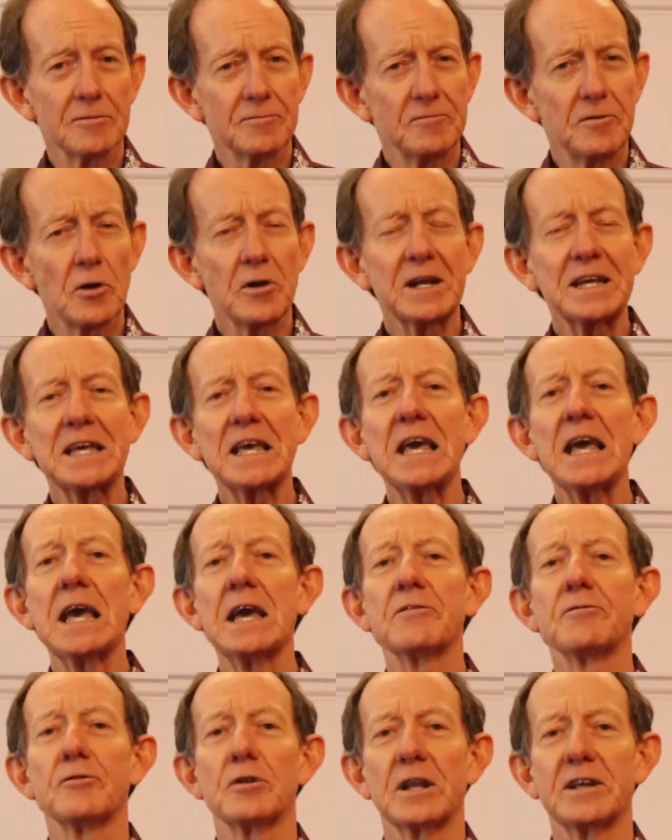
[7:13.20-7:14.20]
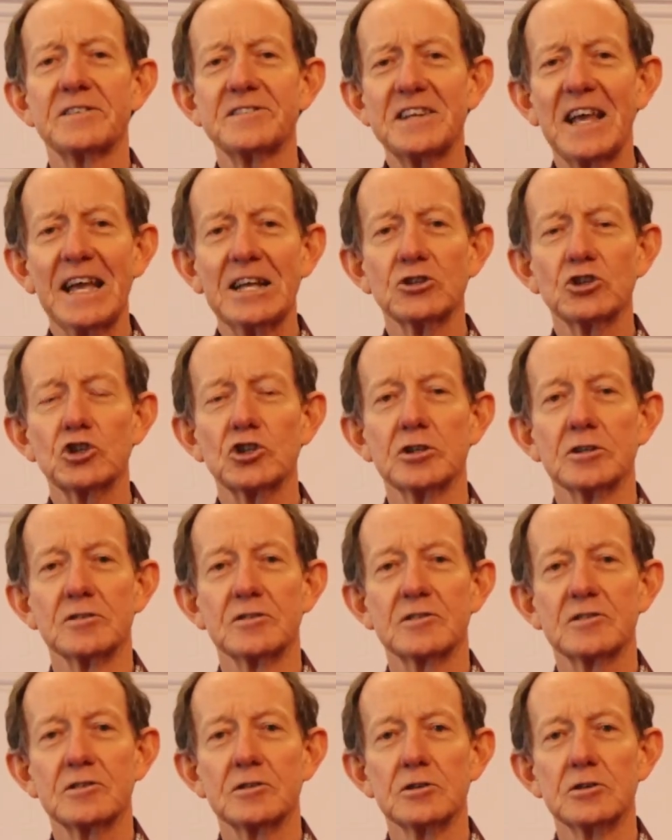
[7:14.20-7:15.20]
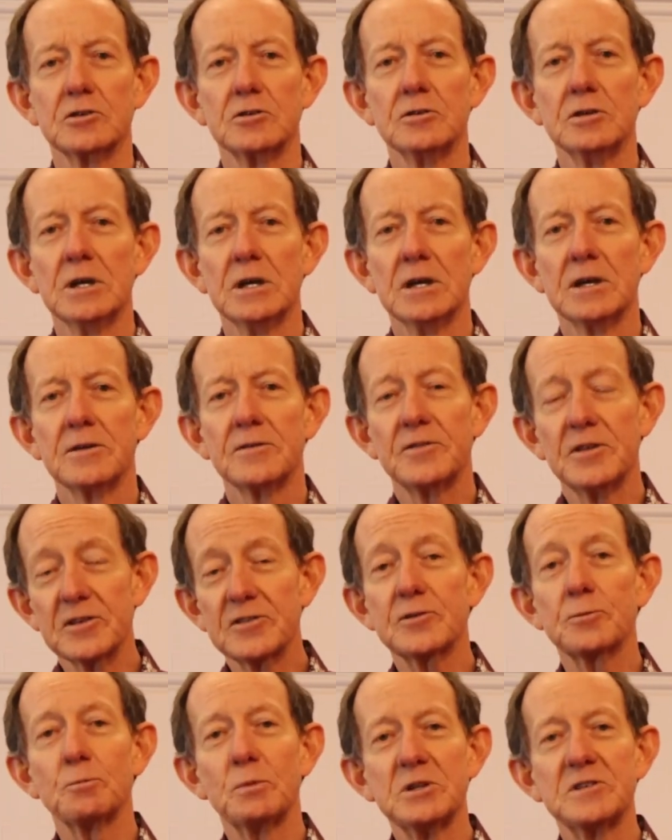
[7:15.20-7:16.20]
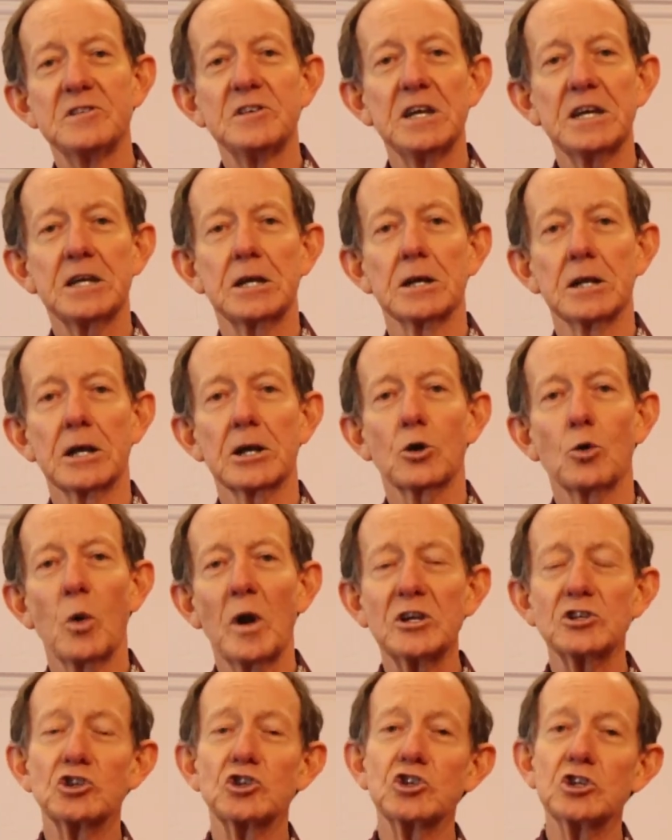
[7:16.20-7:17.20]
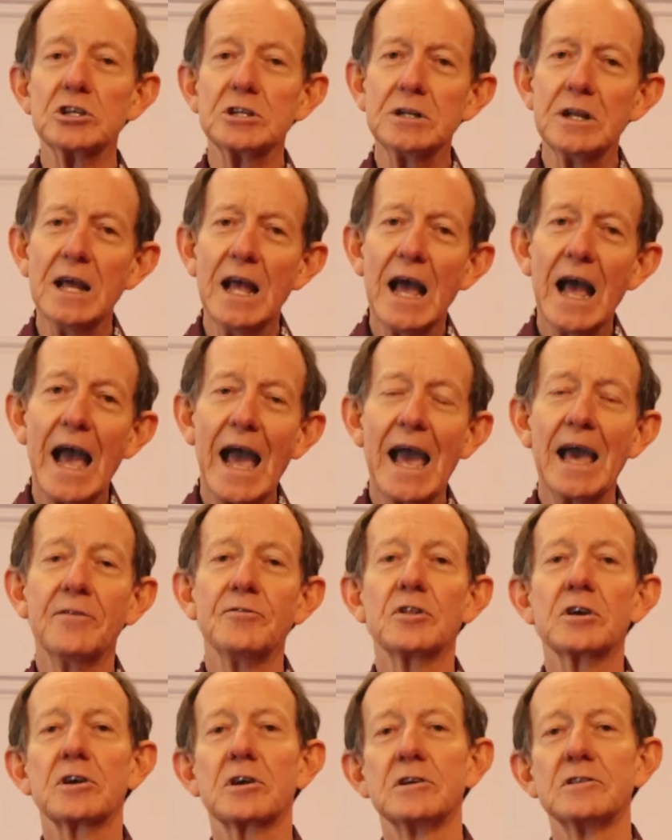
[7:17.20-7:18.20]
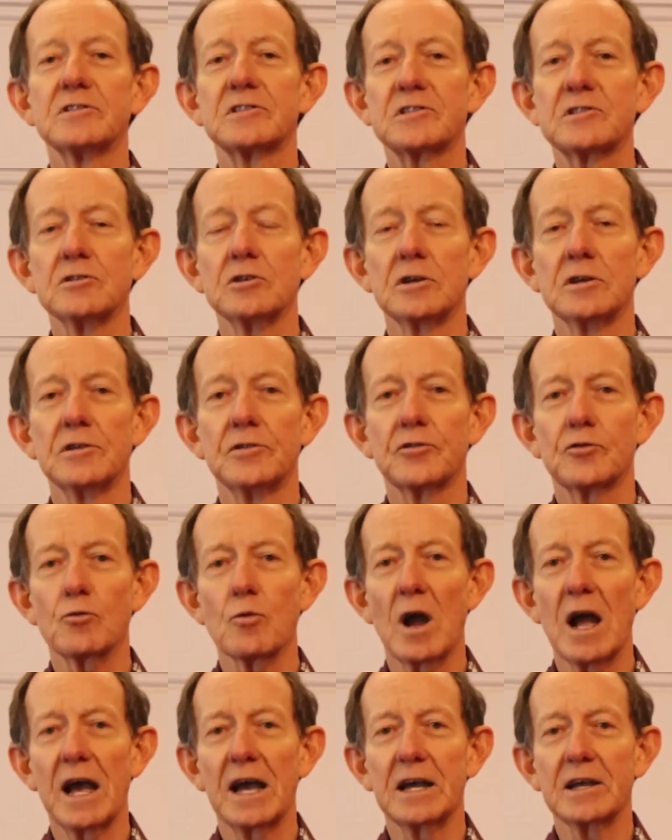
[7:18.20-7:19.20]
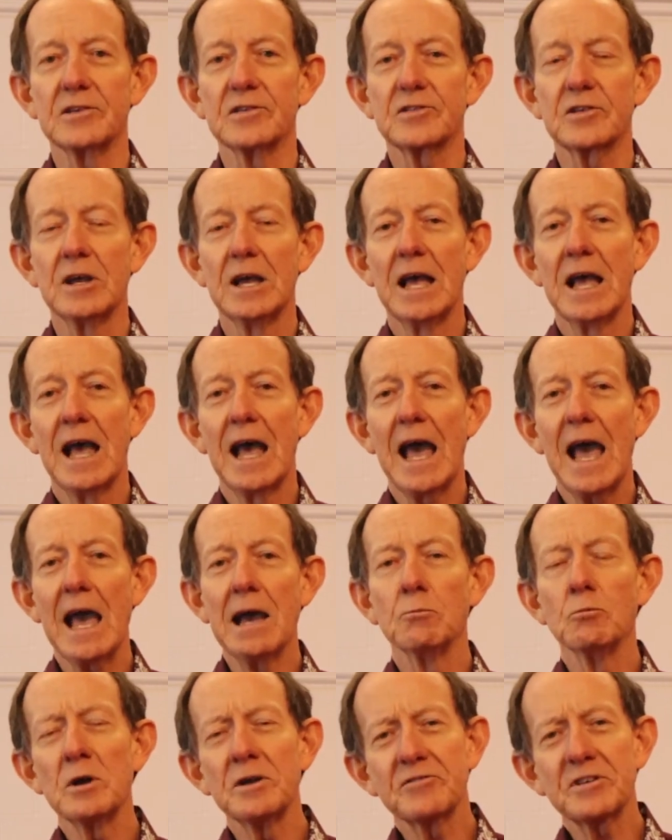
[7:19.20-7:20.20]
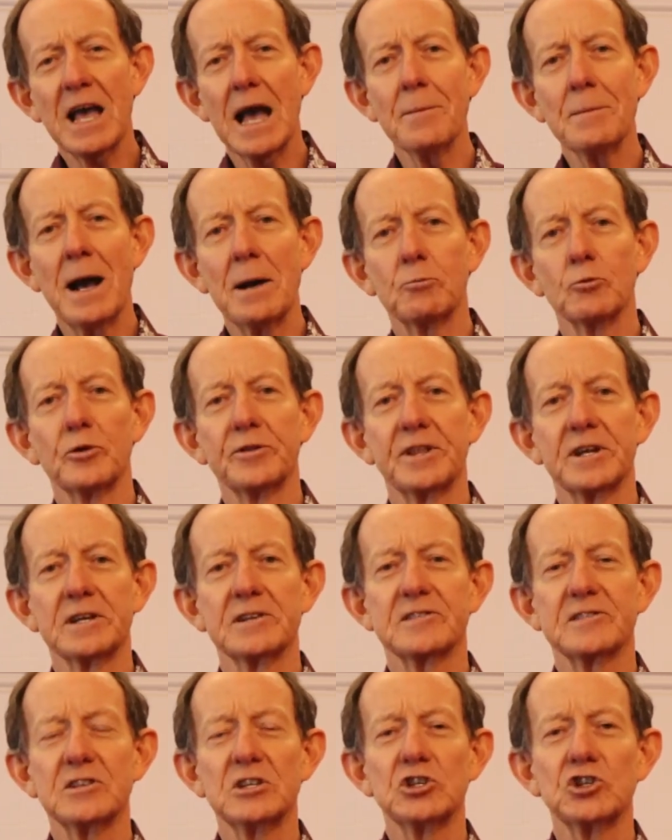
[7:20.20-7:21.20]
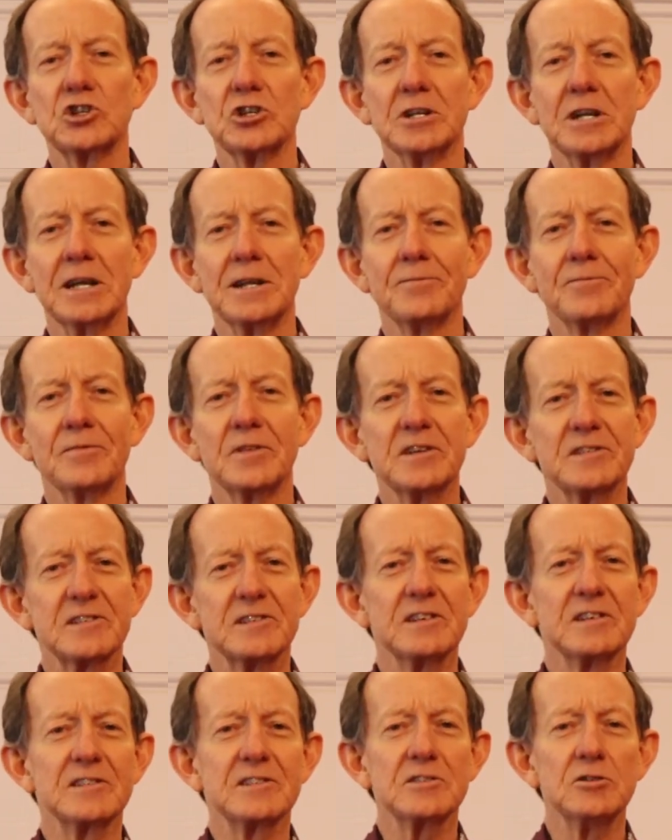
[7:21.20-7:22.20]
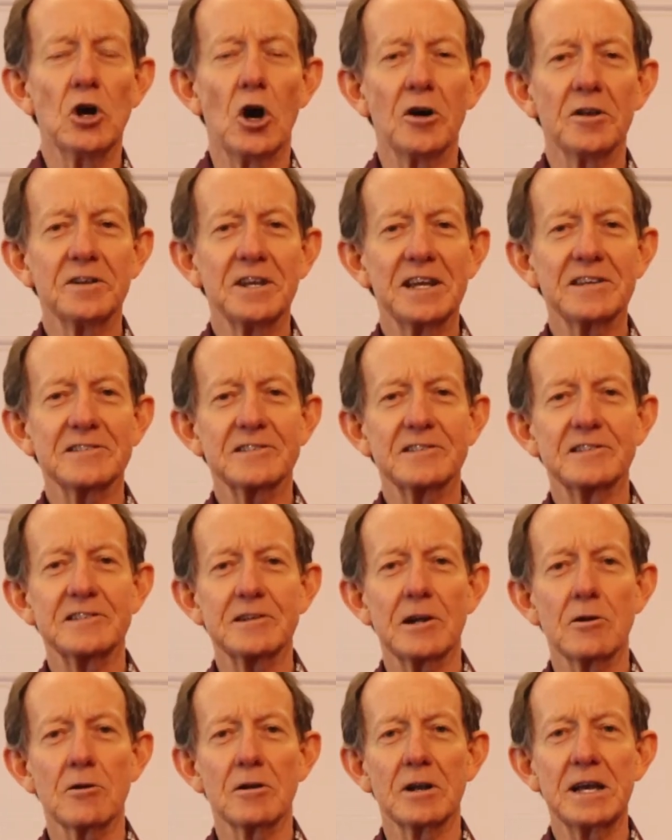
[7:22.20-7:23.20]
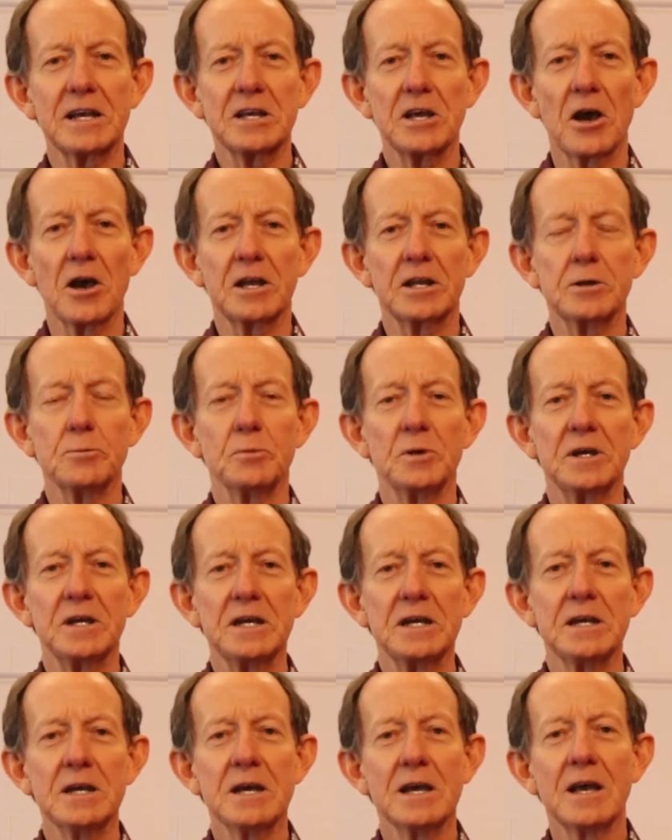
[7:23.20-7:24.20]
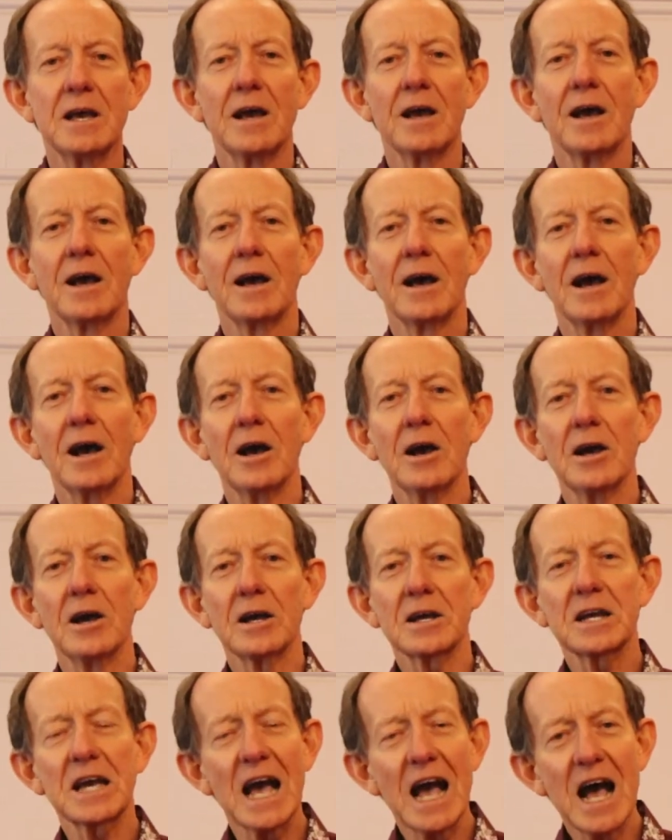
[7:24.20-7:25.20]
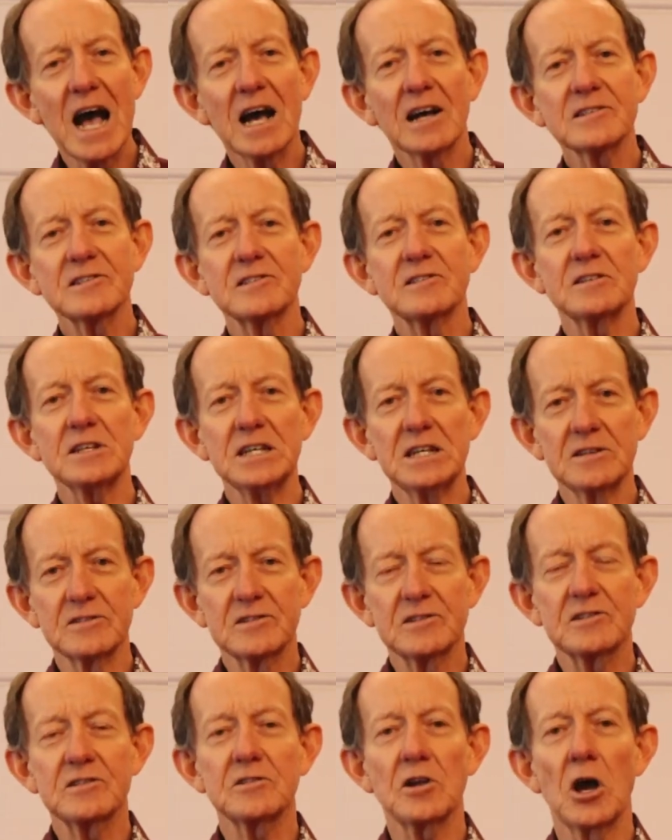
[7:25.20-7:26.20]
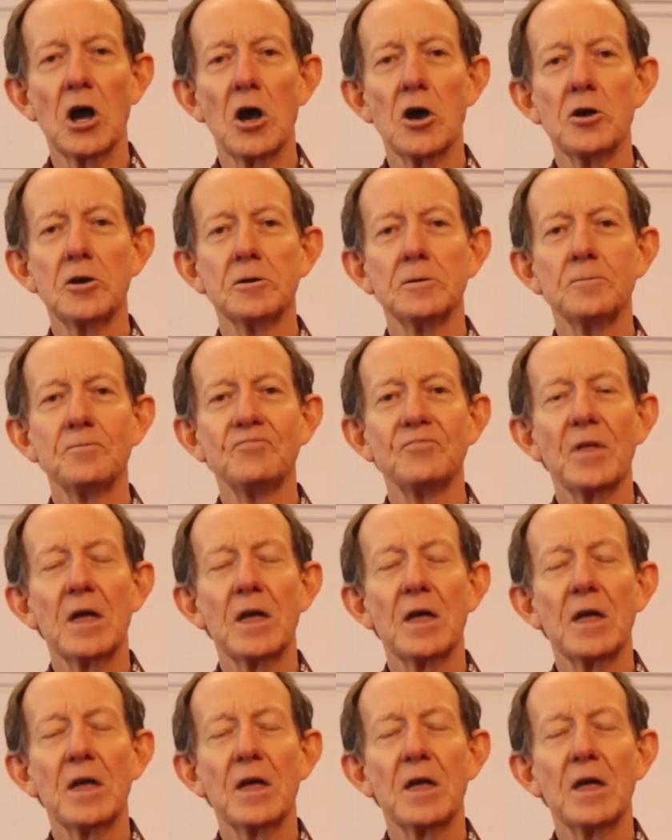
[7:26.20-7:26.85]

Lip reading: very careful attention to this particular question and the concerns raised. And we've come up with a decision, and this is not necessarily going to be cast in stone.